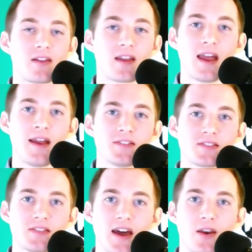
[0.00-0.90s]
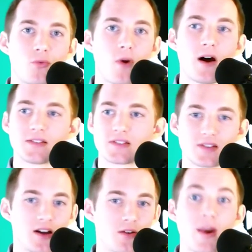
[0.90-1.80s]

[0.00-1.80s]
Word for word: the case that Ross uh,